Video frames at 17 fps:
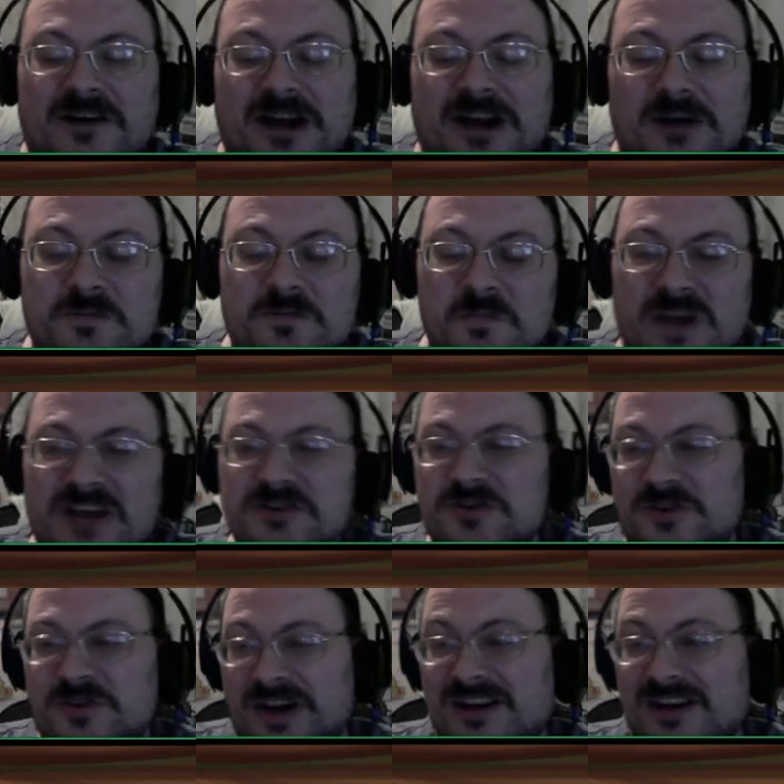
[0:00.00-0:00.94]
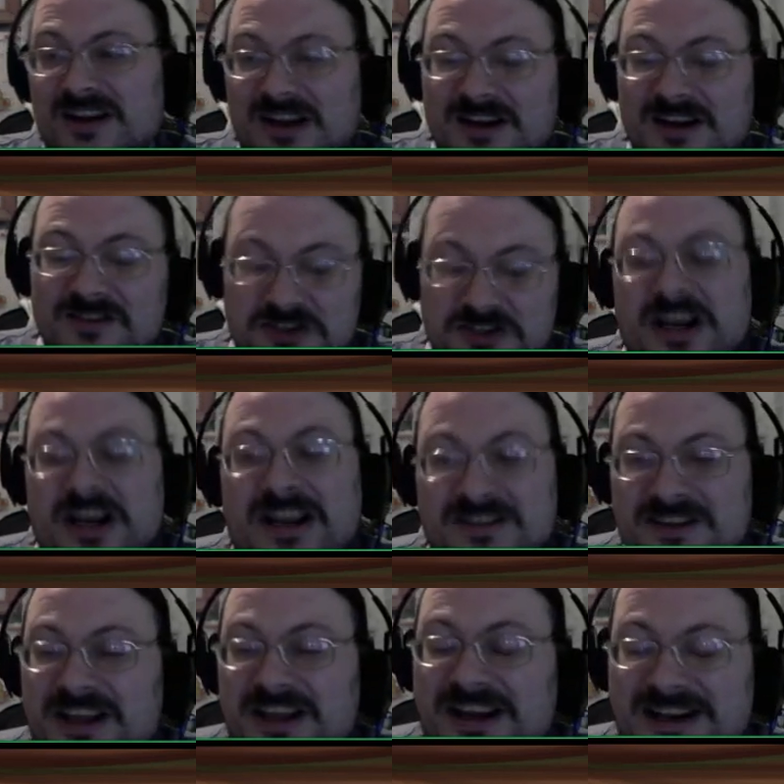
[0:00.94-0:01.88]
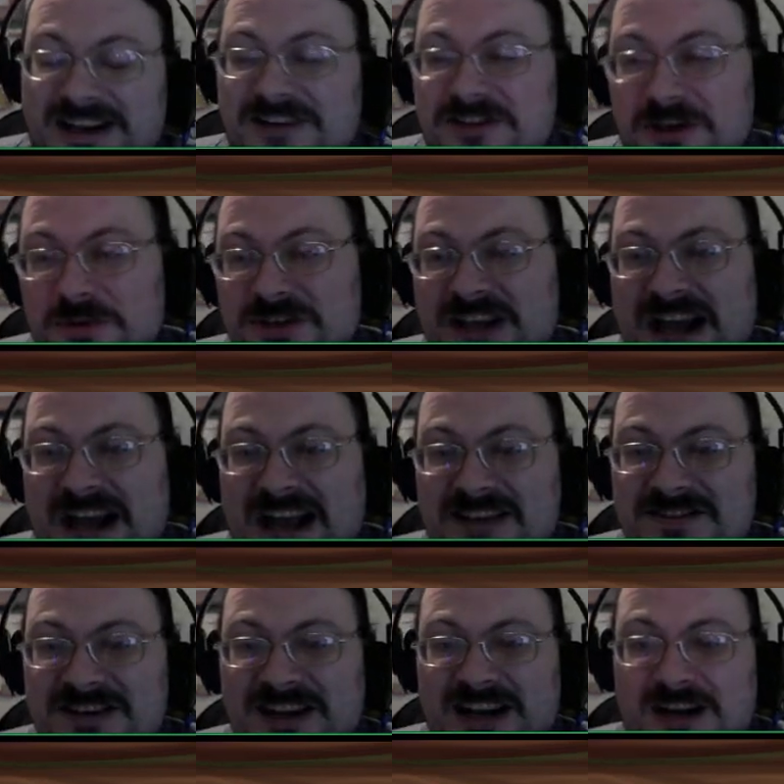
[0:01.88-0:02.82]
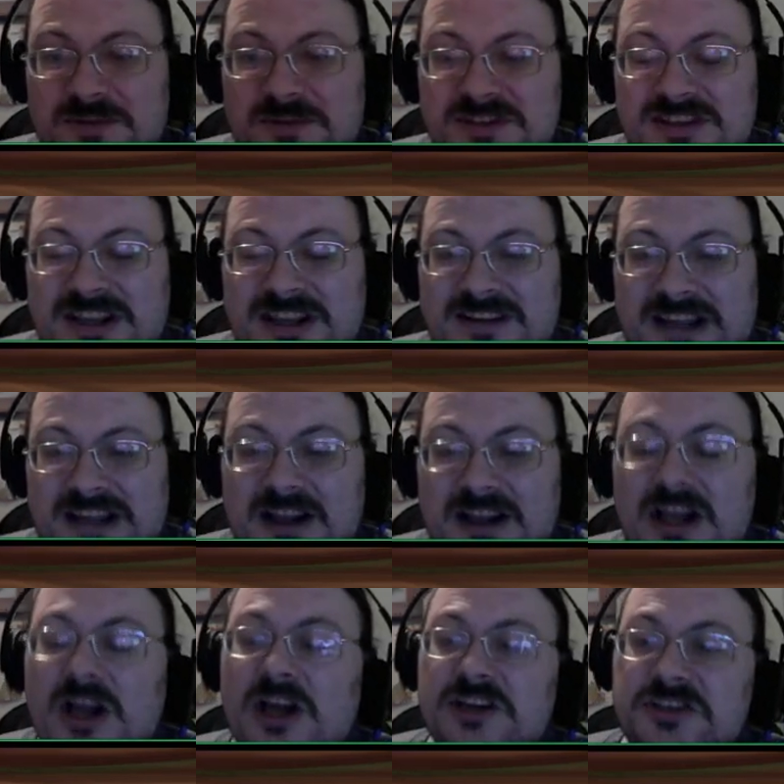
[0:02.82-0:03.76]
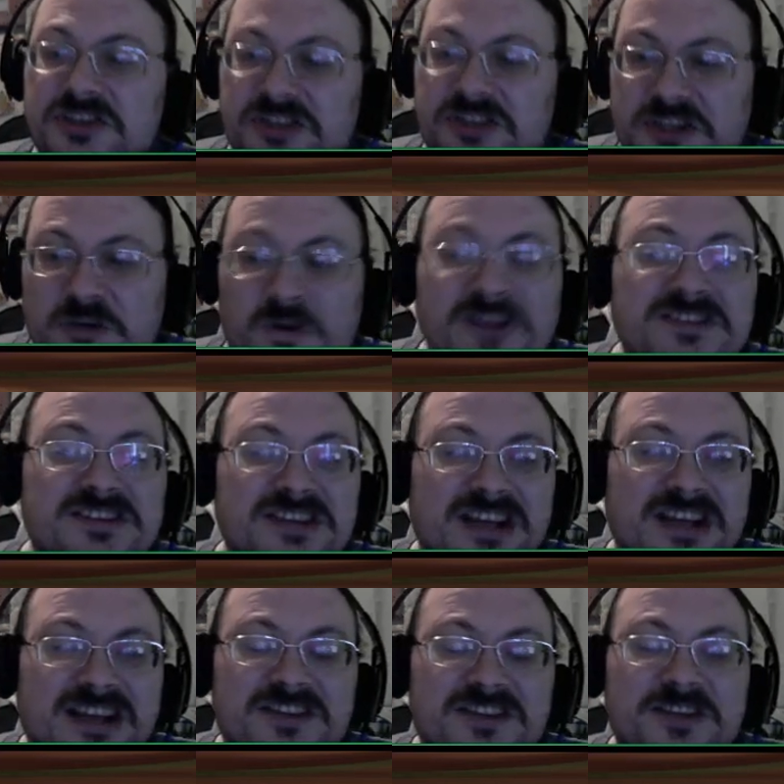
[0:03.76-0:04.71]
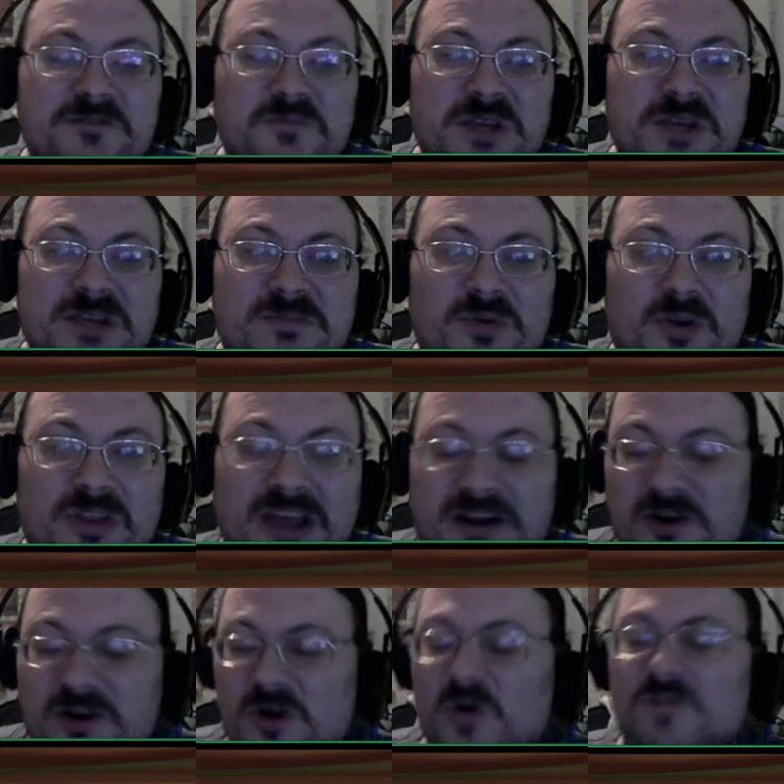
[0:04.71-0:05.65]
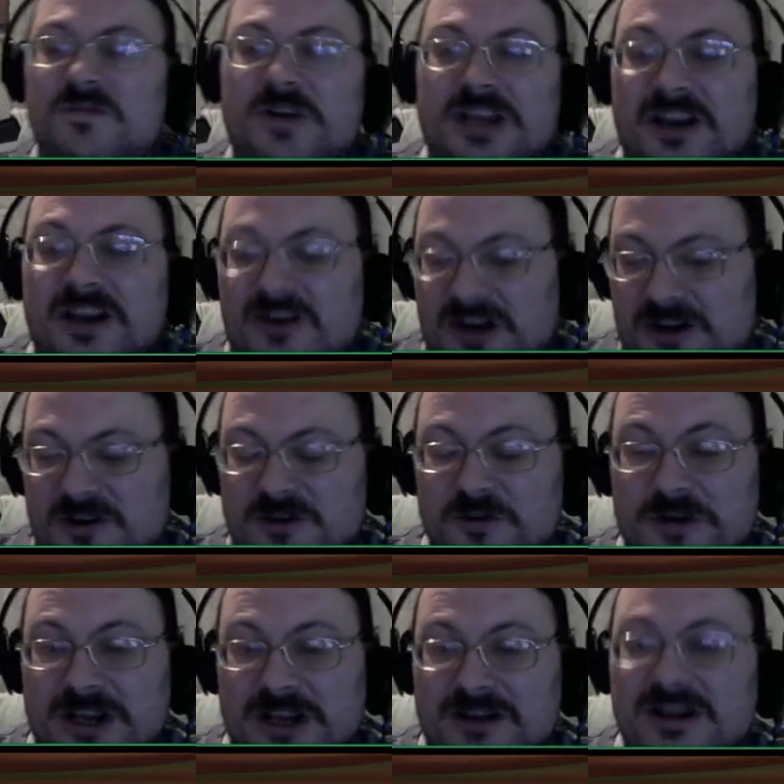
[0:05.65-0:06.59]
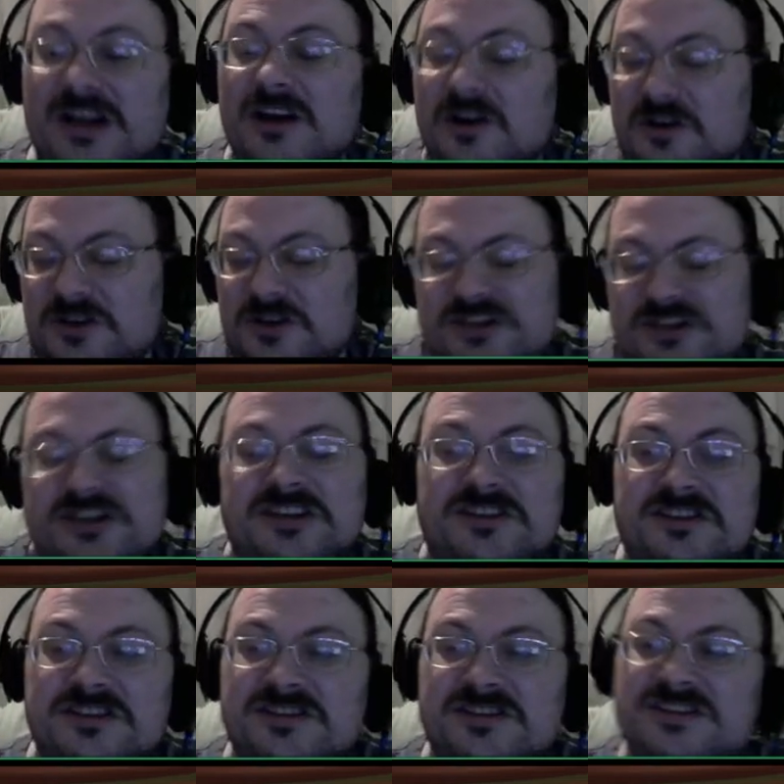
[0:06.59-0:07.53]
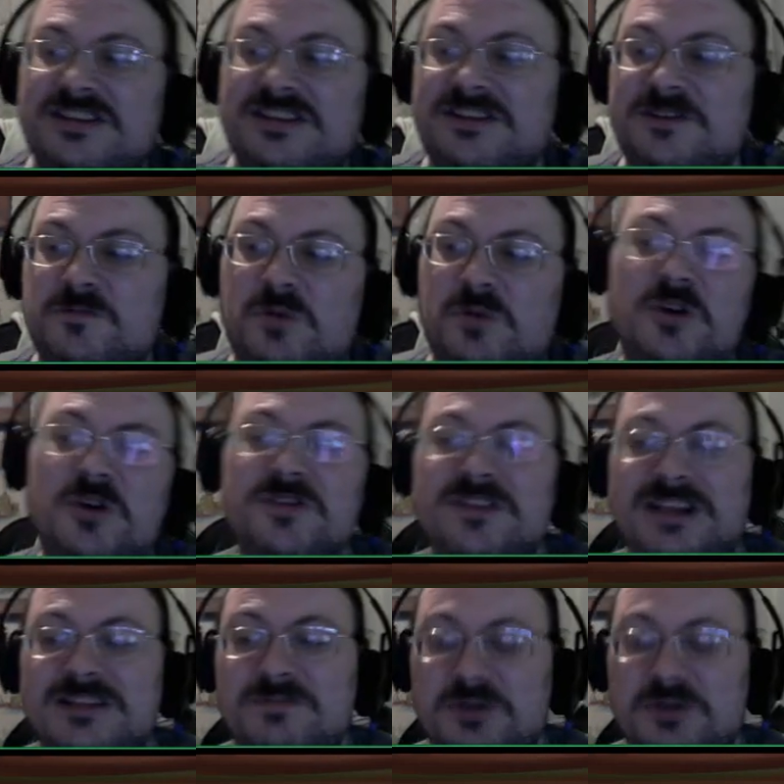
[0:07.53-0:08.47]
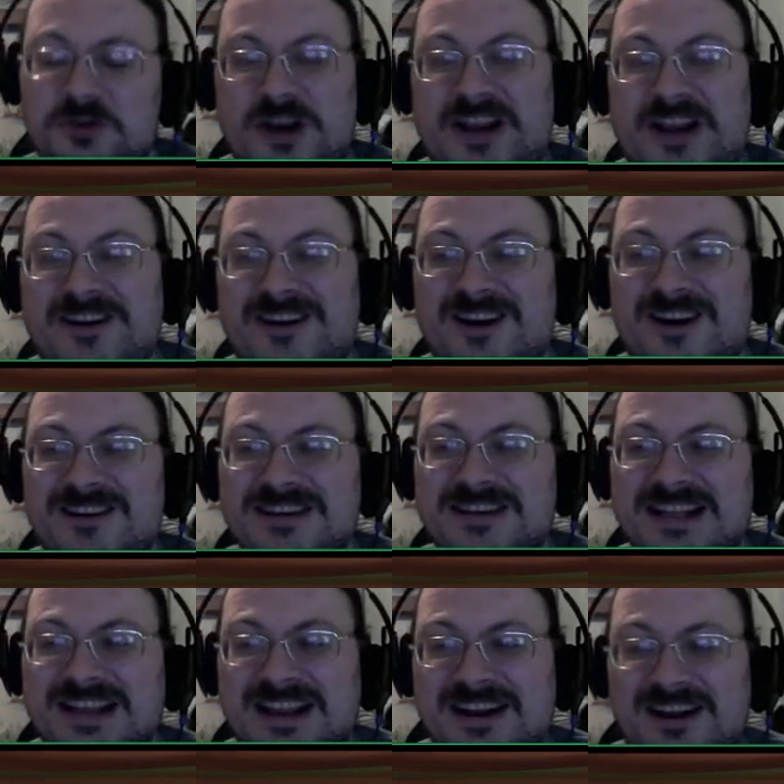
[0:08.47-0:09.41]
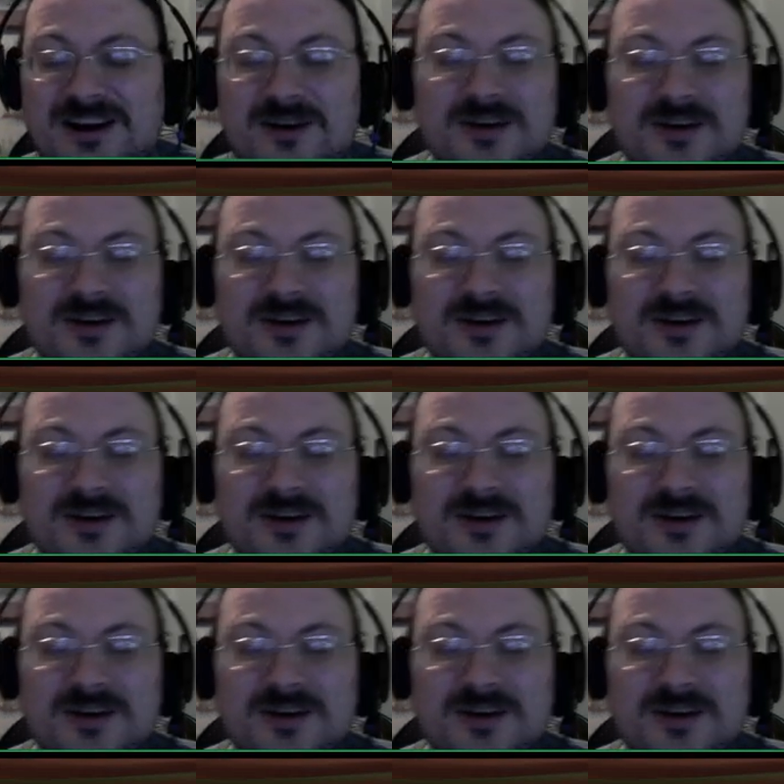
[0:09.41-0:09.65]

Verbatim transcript: I was measuring the chain lightning she was casting, and I was seeing, like, she wants to hit these people that are over here, including, because she's just seen this person that's betrayed her. you know?